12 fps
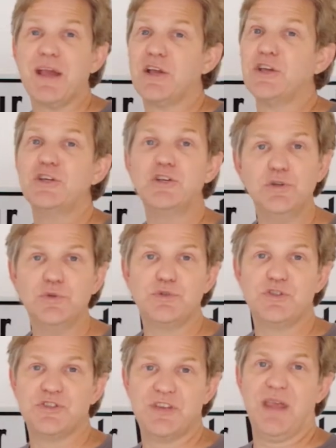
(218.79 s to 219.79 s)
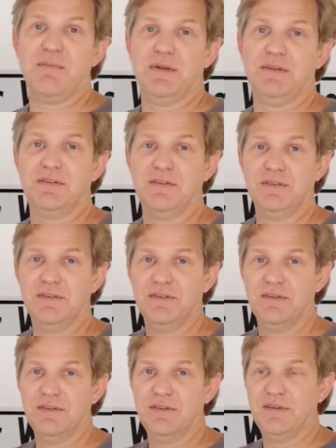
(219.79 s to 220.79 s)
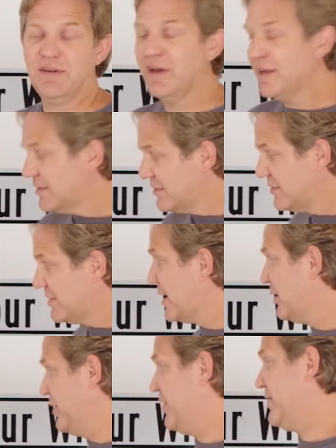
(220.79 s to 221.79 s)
a huge statement. Take a look at